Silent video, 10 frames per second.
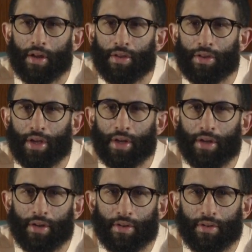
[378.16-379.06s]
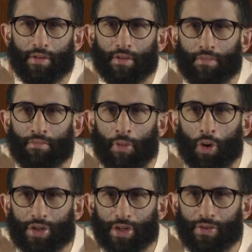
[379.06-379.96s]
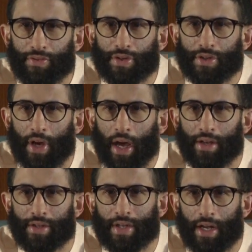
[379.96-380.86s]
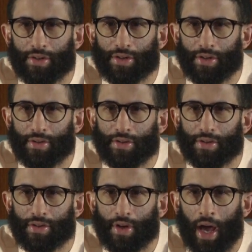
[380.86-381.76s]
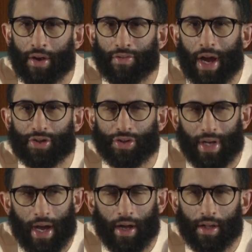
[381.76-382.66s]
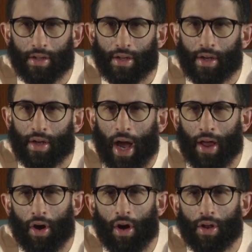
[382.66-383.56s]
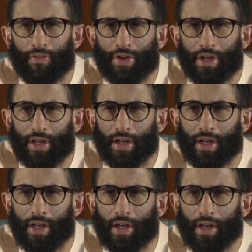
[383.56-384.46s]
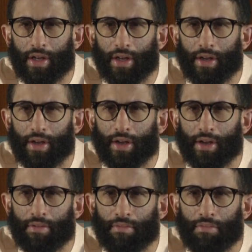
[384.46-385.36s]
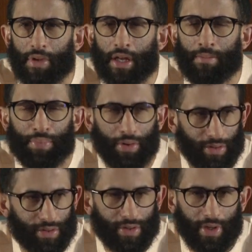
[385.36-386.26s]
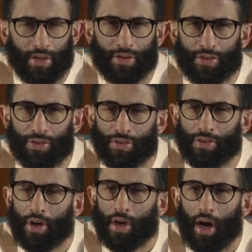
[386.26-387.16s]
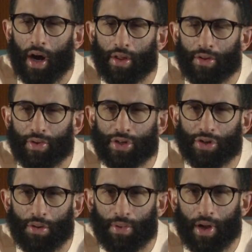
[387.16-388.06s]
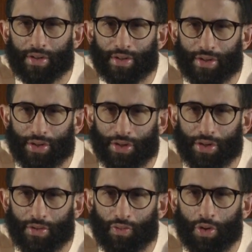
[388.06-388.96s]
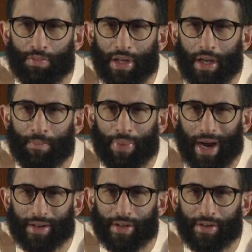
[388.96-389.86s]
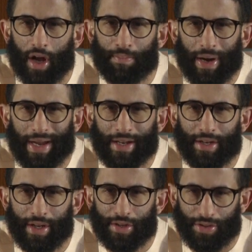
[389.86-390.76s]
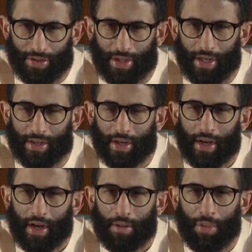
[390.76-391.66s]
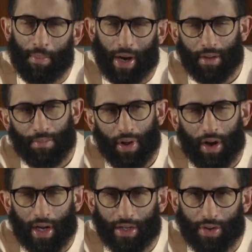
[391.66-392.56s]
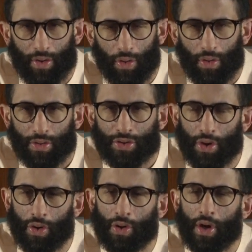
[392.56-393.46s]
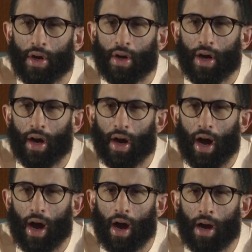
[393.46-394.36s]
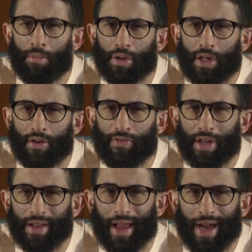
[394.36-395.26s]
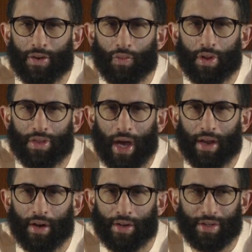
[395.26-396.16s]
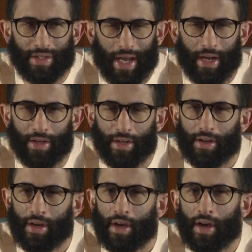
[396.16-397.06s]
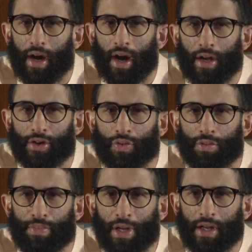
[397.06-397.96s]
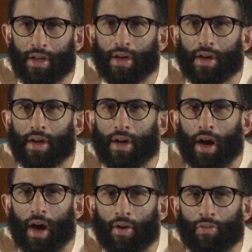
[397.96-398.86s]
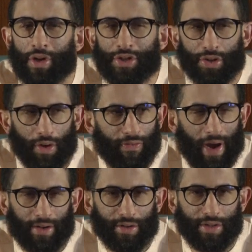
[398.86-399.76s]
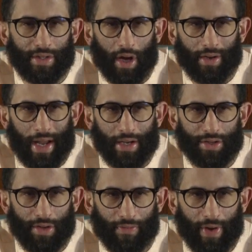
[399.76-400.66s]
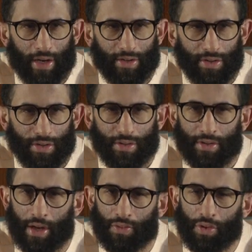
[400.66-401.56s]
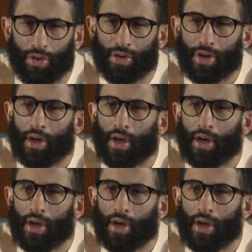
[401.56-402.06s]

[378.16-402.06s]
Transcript: the motives and intentions and rationale and all of the inputs into the regional bloc's decision will be impacted not by any nation state, but by the bloc as a whole. So I believe in line with that understanding, it would be regional factors and not national factors that would